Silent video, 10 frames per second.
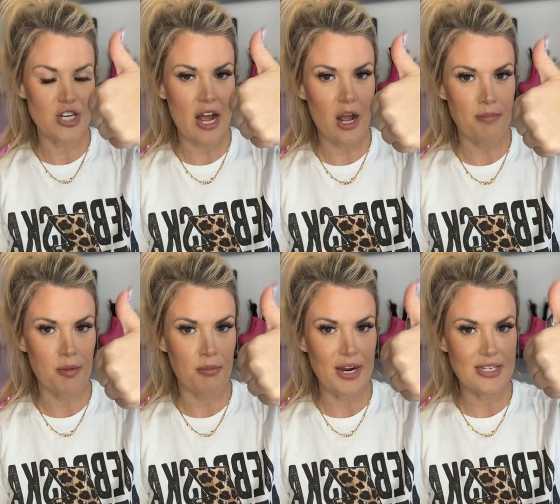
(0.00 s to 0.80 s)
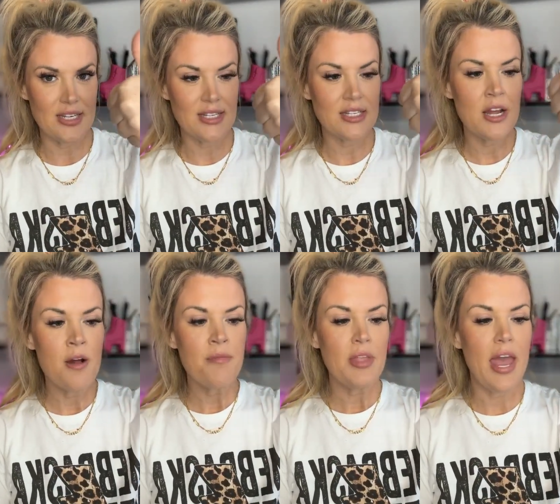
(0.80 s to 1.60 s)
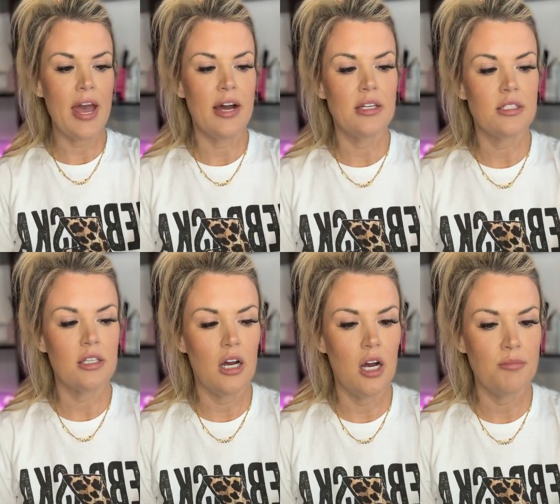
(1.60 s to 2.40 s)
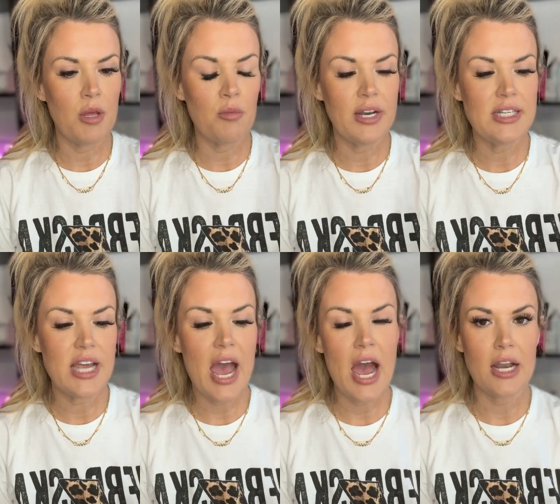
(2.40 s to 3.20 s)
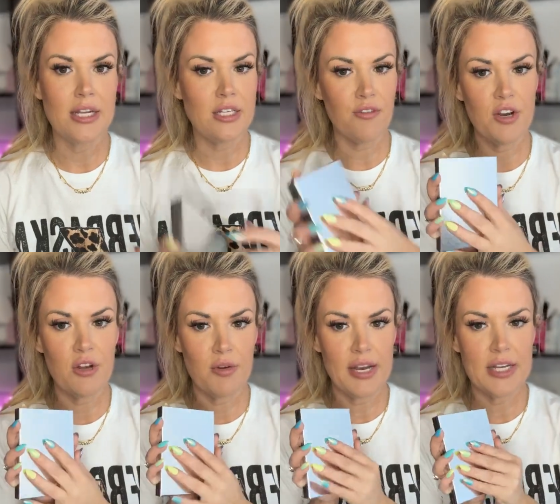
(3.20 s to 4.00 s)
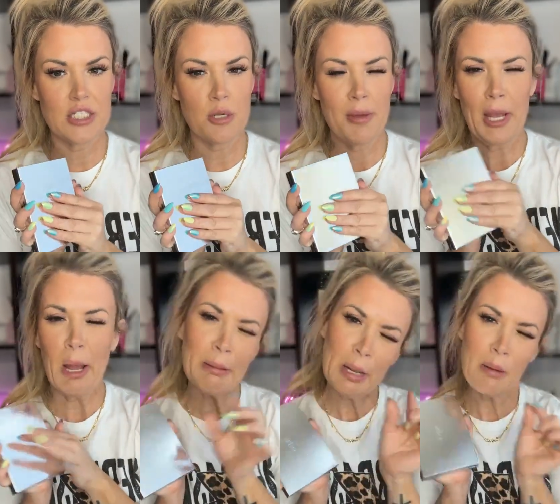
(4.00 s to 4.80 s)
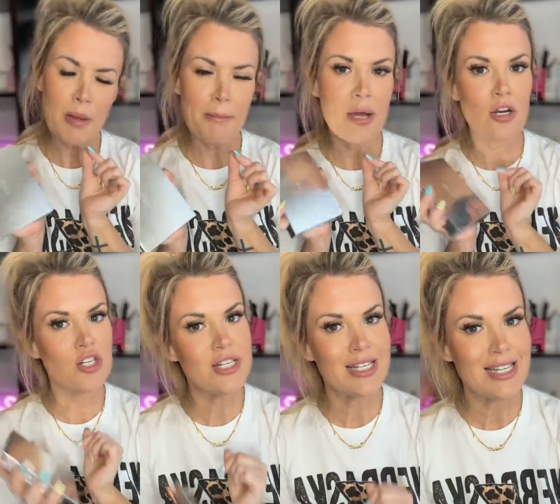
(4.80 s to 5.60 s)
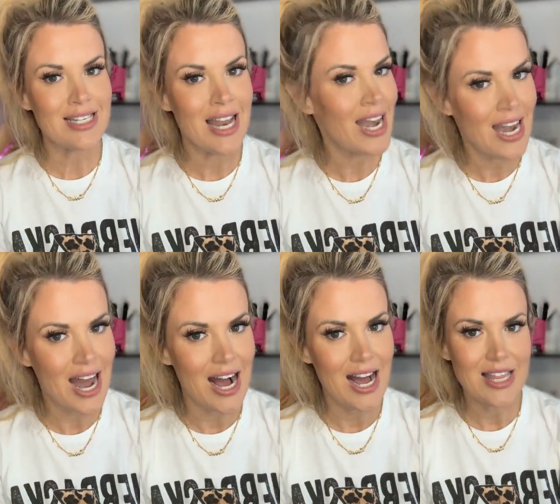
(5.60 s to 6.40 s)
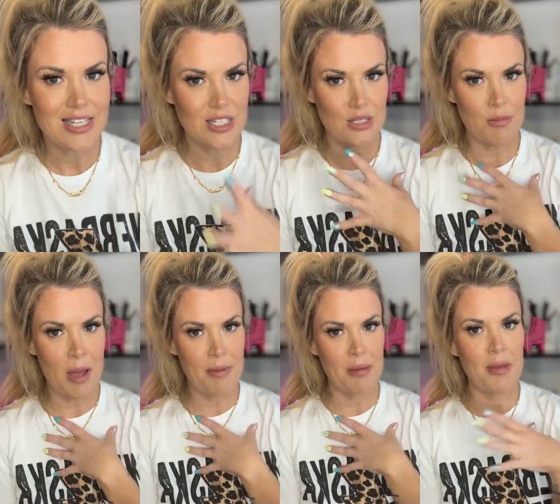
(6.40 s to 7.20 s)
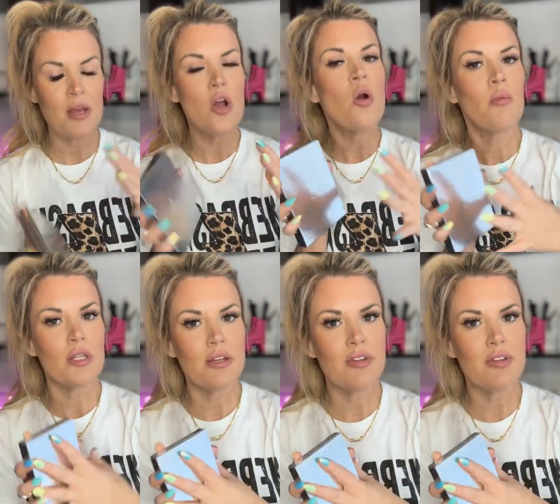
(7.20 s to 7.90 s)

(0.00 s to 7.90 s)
jack up the prices, and they wanted to add different ingredients to make it a little bit better. And she says, nah, this is my baby, we're